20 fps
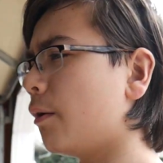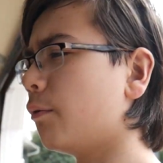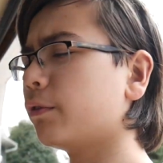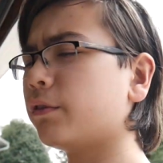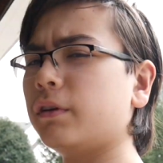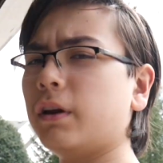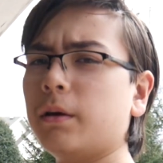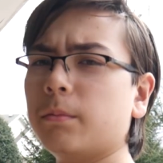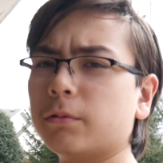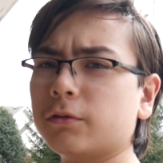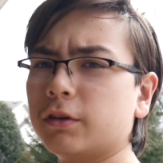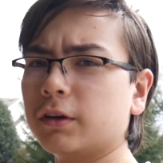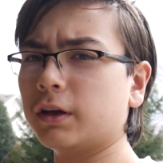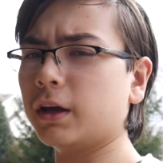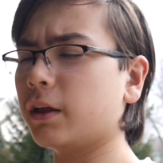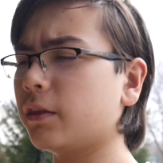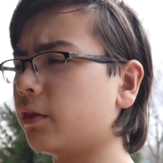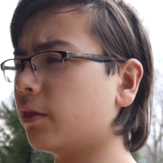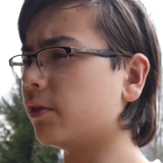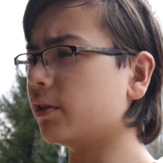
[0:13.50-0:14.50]
wasn't able to
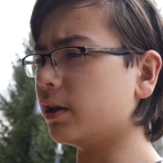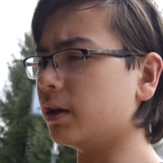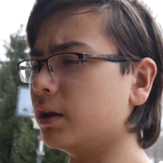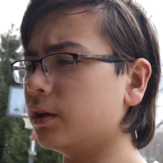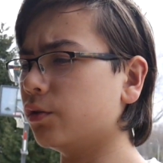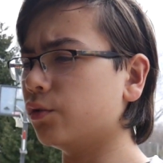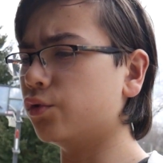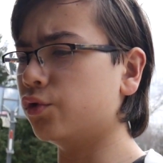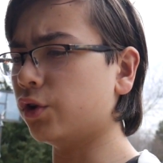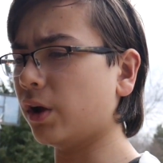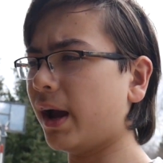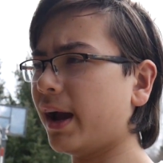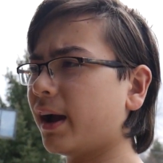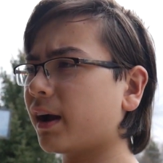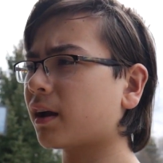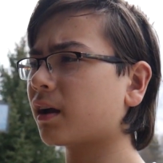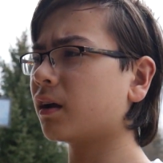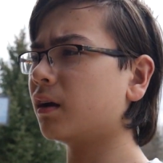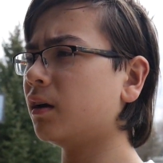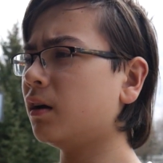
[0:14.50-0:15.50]
get the jack
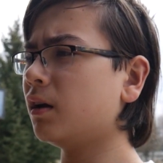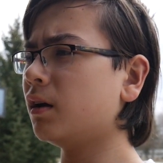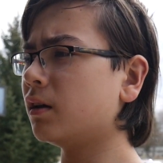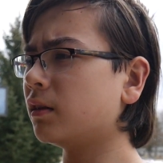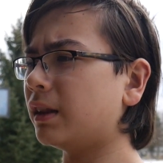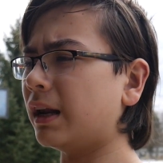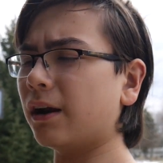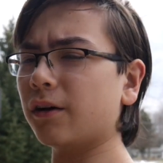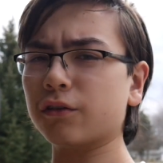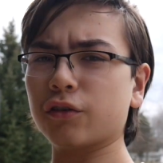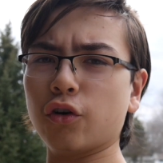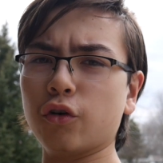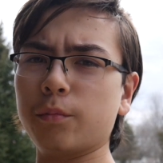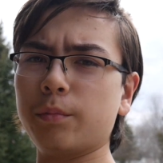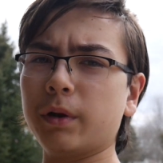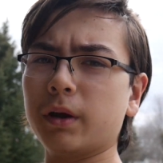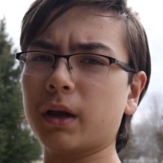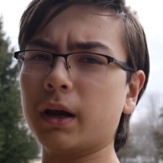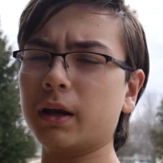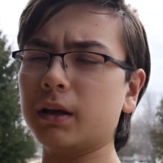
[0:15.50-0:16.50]
that I was
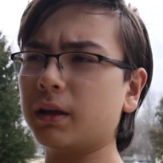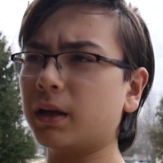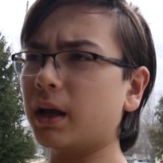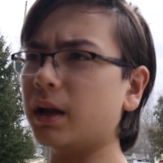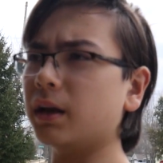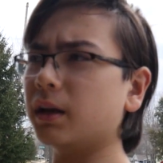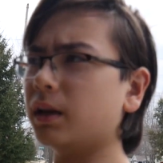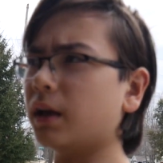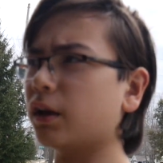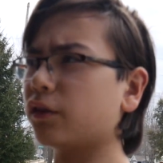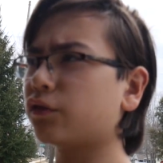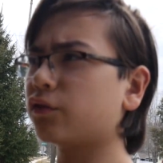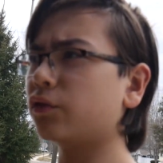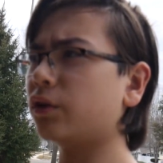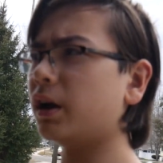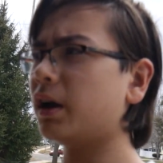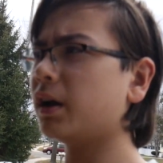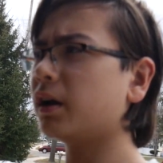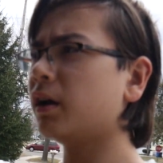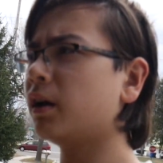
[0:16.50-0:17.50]
hoping I'd get
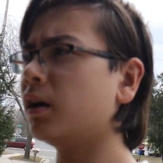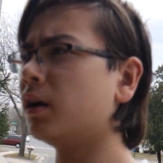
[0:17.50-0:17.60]
yesterday,